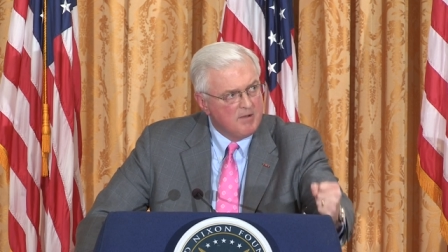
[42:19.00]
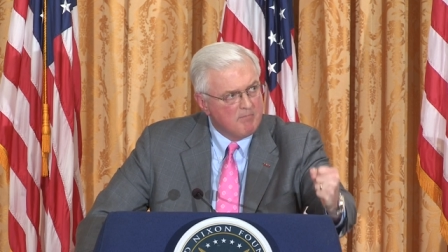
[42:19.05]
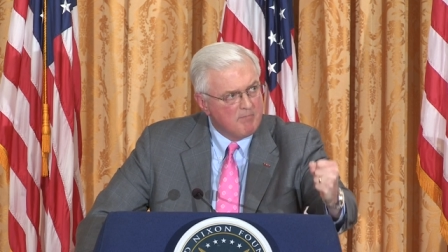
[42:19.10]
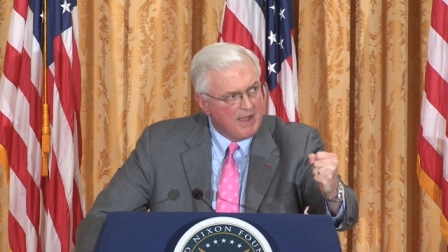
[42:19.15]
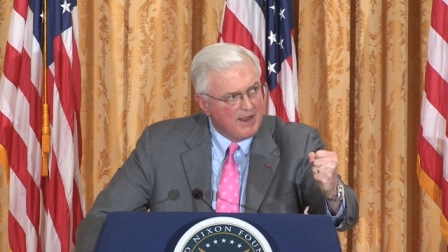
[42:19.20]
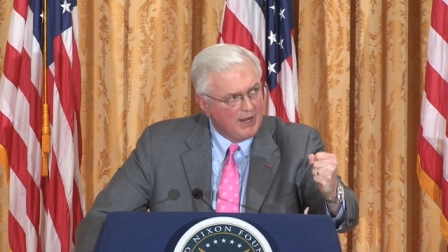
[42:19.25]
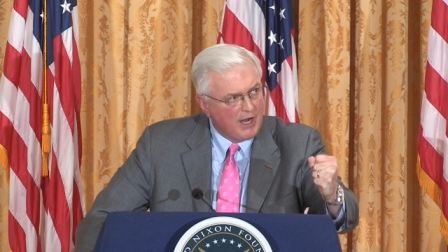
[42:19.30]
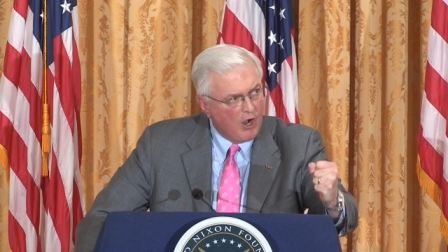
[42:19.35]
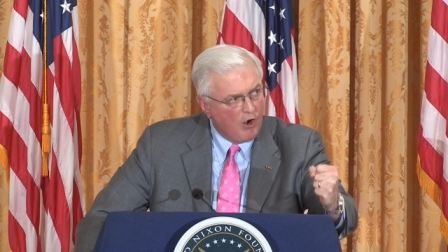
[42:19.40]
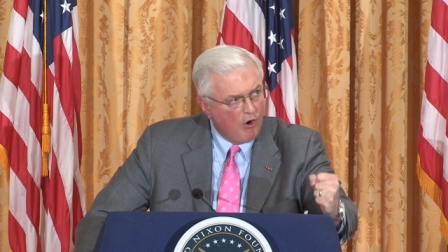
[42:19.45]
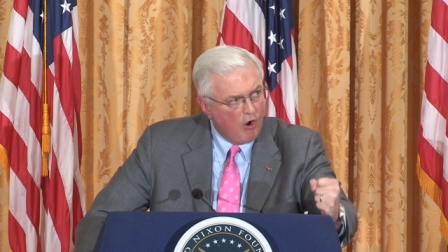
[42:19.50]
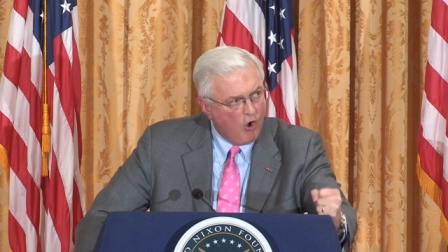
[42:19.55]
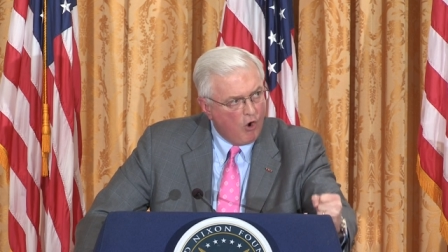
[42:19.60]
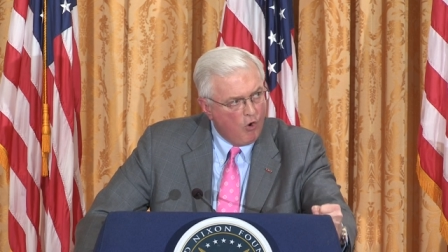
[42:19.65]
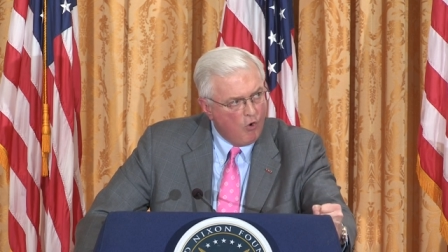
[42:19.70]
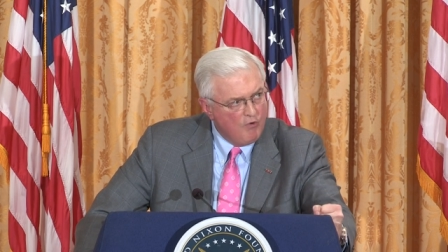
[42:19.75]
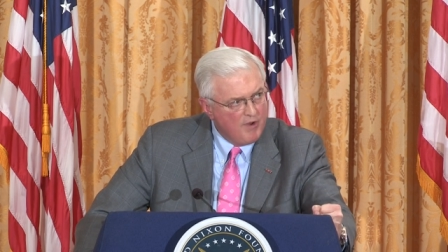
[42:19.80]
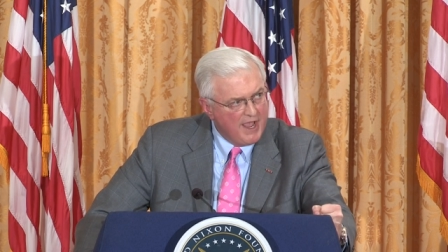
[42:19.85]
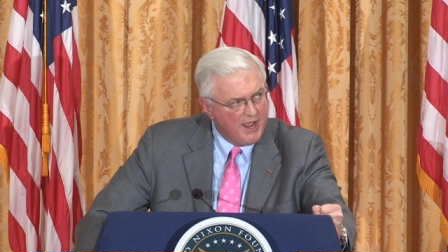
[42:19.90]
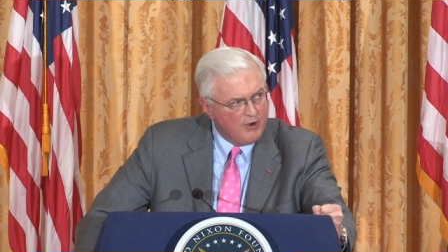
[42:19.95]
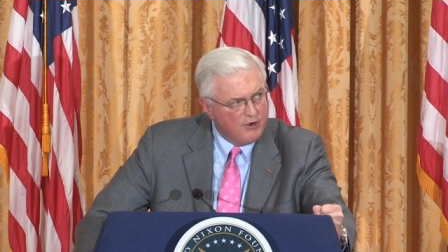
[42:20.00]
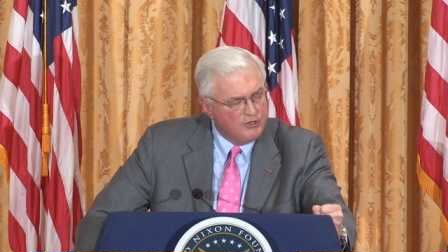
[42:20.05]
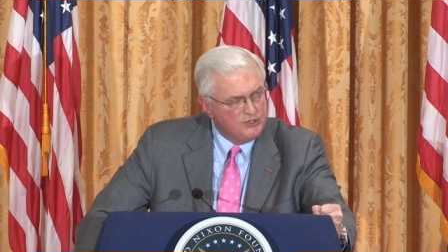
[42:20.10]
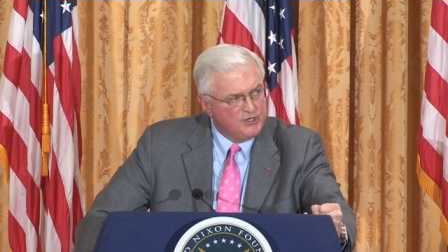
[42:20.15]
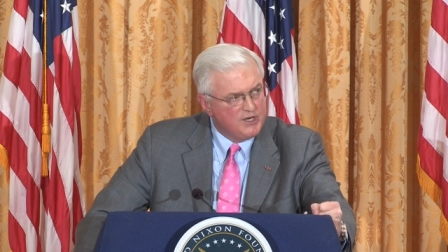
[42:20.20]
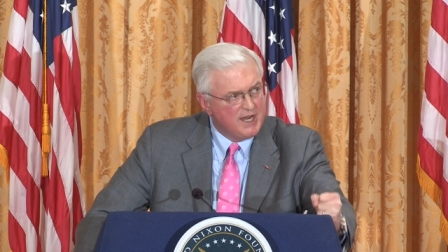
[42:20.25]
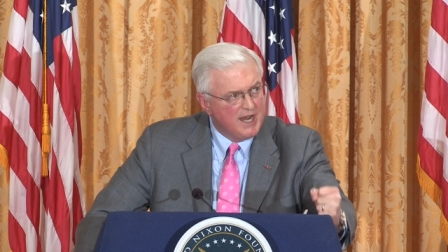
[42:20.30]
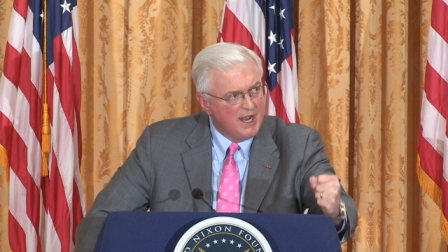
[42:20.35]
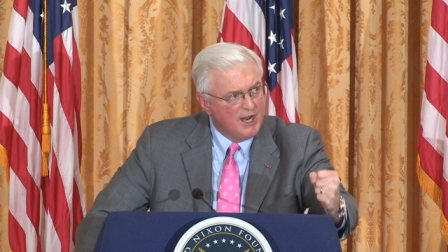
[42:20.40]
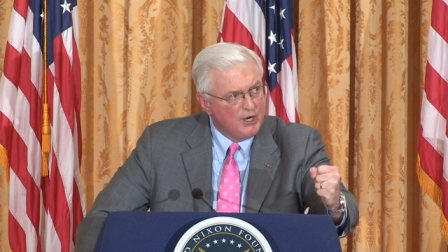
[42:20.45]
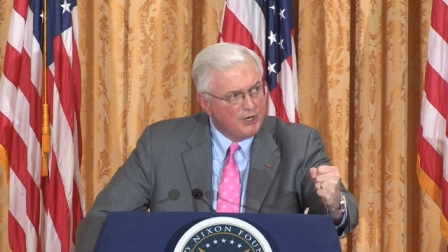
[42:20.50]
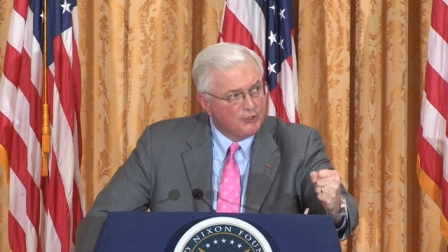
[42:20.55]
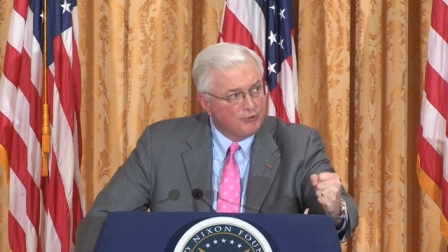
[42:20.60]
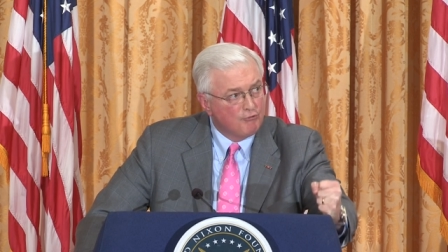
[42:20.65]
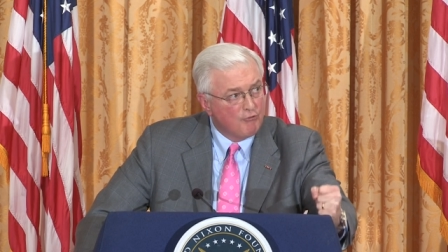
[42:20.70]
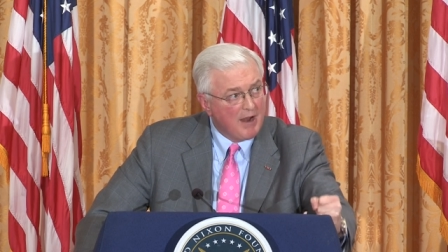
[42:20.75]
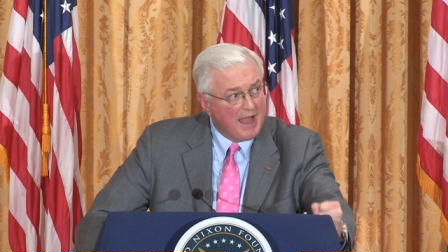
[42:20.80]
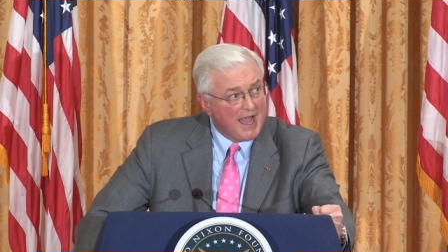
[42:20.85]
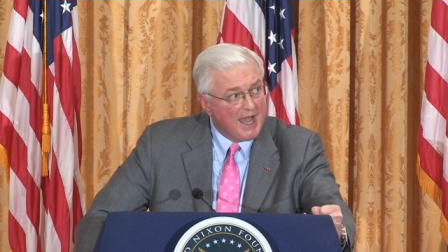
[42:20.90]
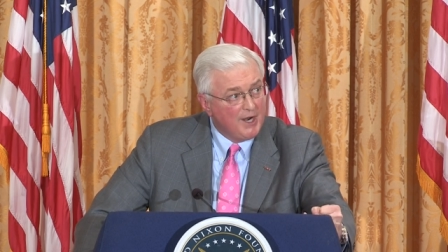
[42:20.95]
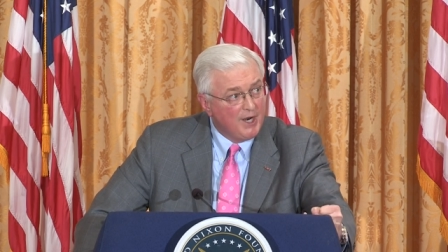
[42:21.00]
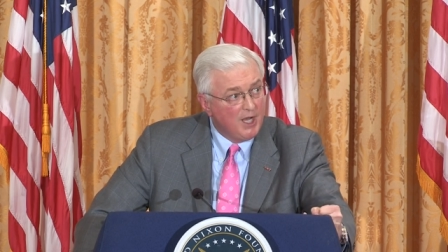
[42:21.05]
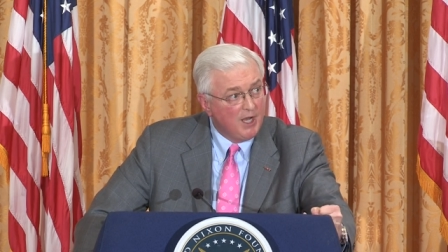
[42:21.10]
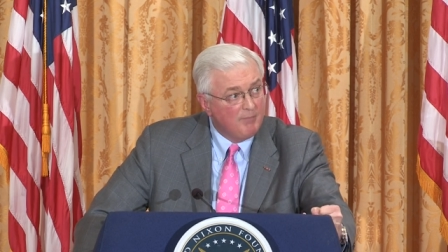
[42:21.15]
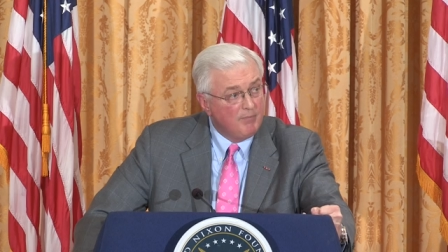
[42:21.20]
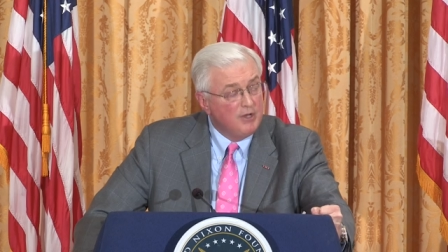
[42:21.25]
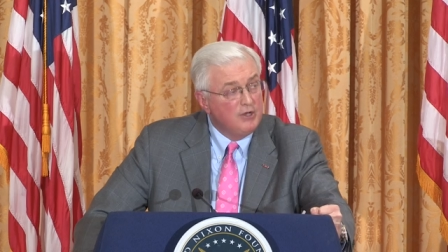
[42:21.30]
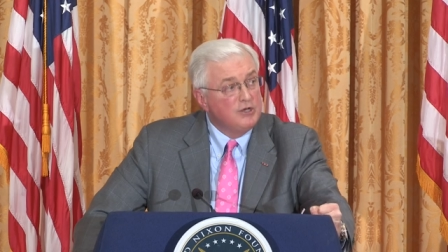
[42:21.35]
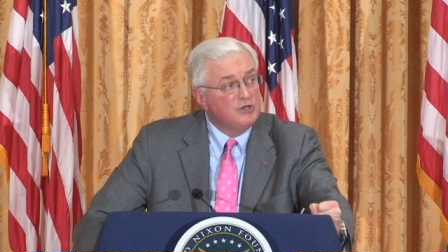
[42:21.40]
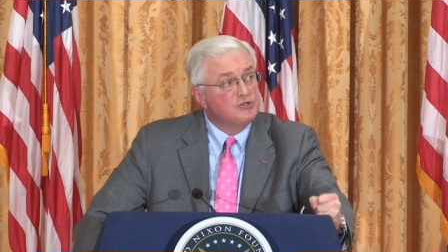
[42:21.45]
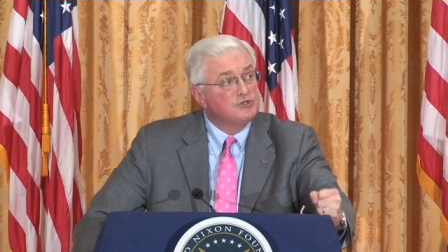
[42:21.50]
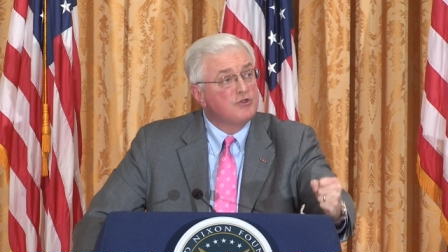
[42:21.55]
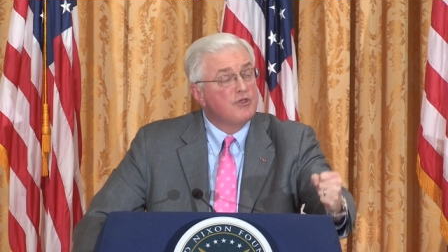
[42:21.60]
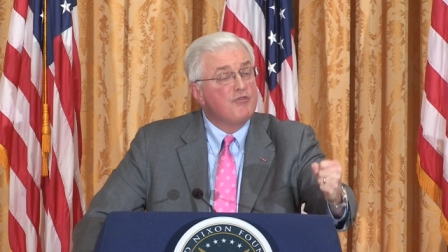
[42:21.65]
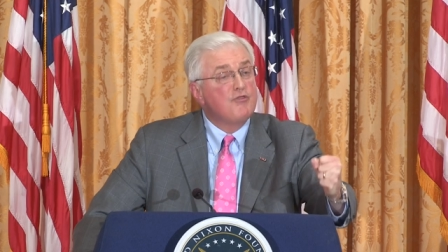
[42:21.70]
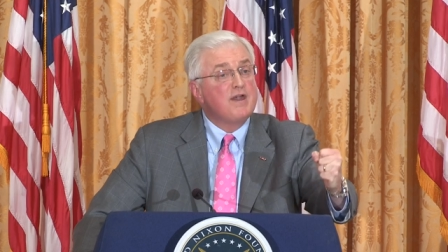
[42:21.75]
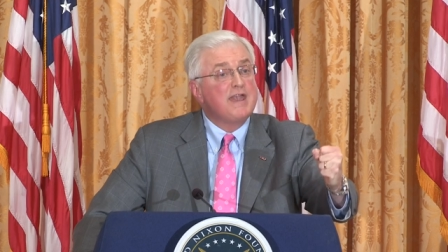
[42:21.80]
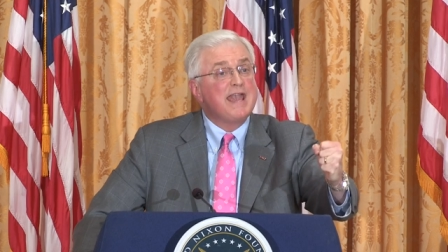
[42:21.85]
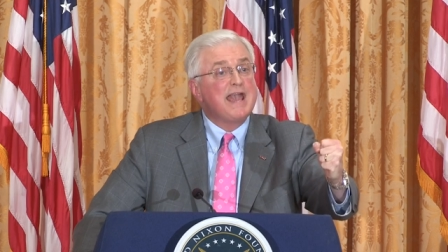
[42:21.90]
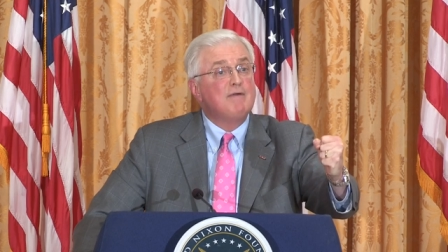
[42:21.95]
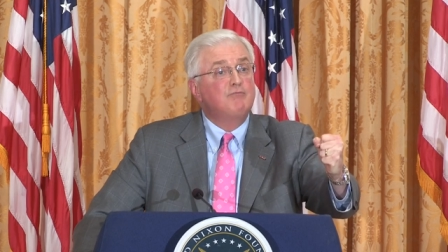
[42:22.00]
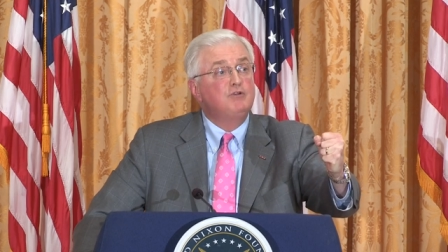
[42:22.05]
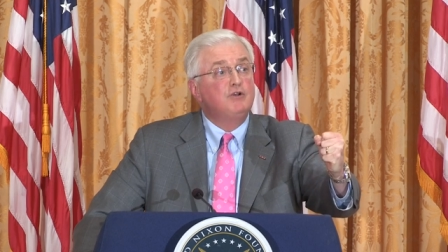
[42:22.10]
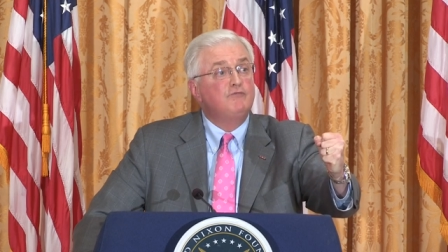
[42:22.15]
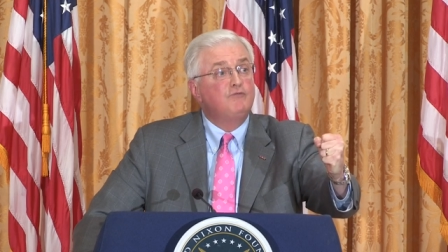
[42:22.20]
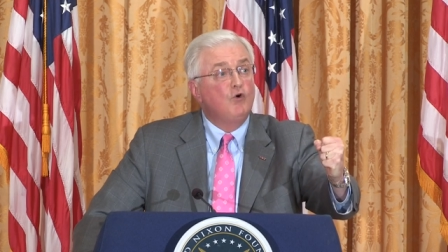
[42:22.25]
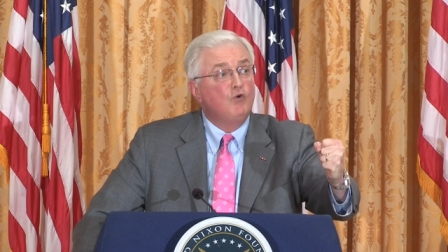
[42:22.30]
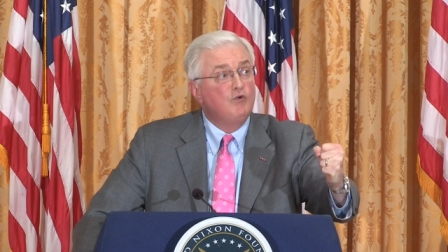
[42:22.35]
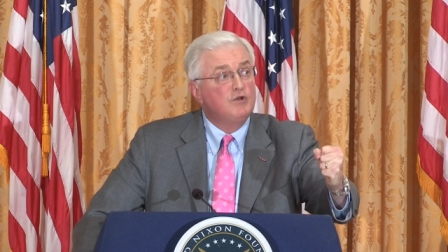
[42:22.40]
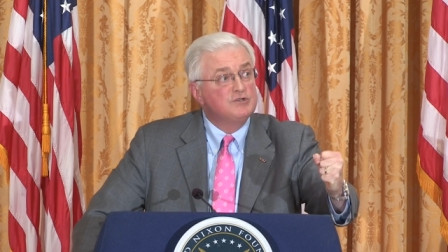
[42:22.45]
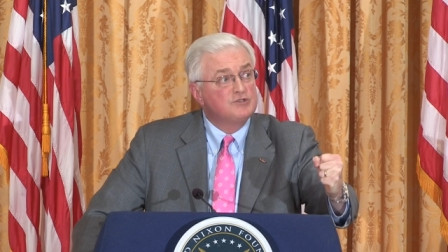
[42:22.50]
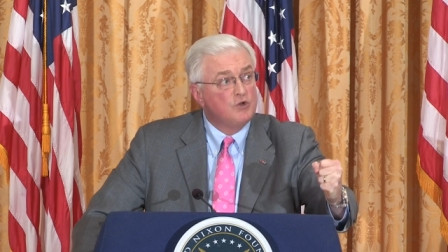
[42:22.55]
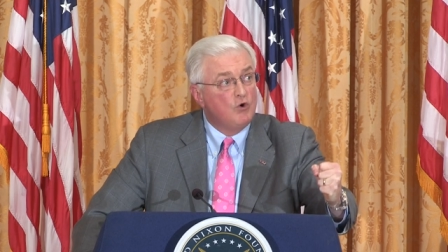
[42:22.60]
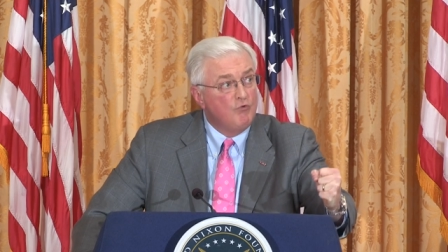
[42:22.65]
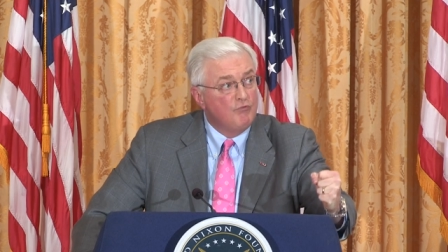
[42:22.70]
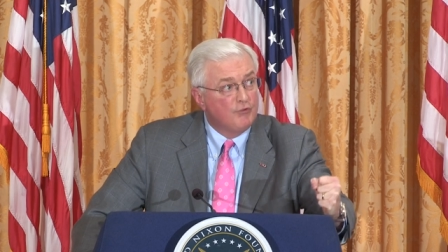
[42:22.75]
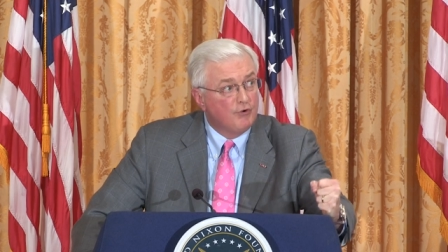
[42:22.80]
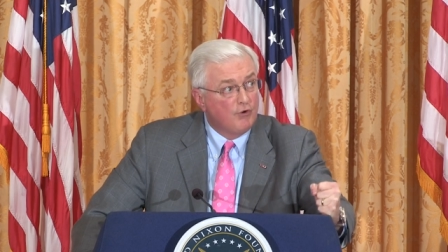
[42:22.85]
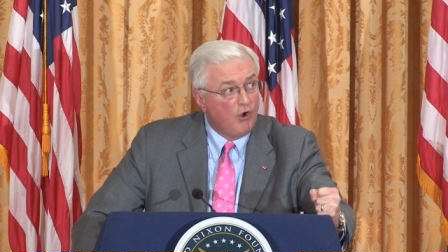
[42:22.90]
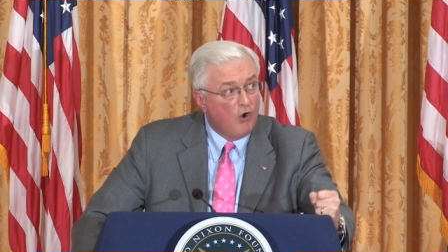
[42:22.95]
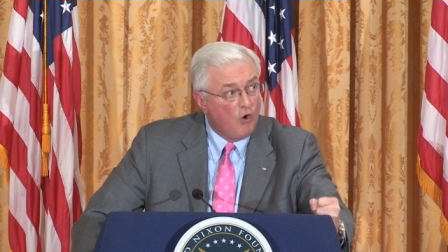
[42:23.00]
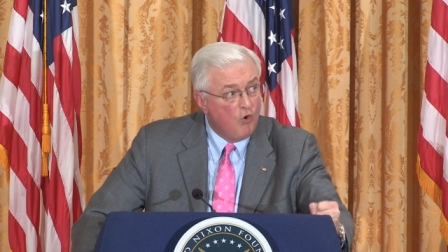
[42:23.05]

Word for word: make our own energy, dry it up so that they have to focus on their